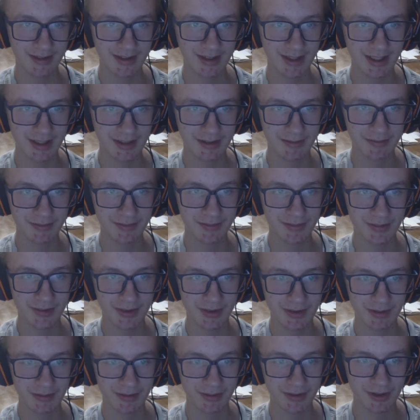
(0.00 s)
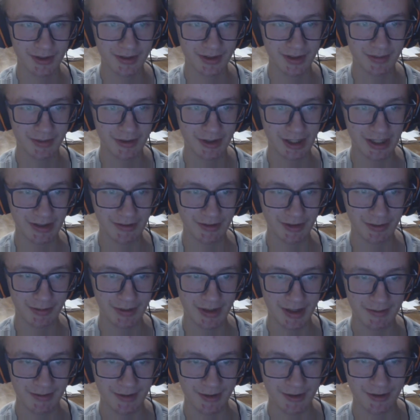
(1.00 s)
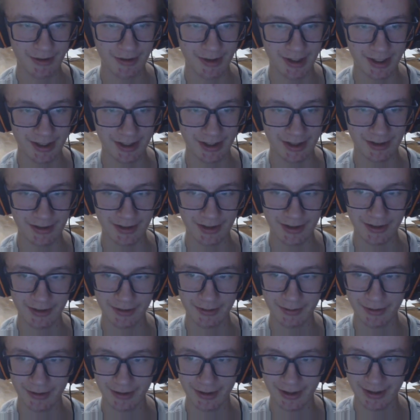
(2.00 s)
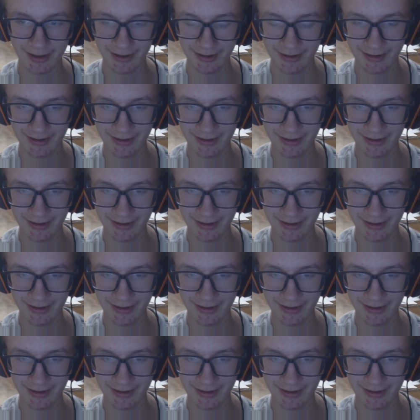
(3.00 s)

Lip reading: I only play with people who I know at this point.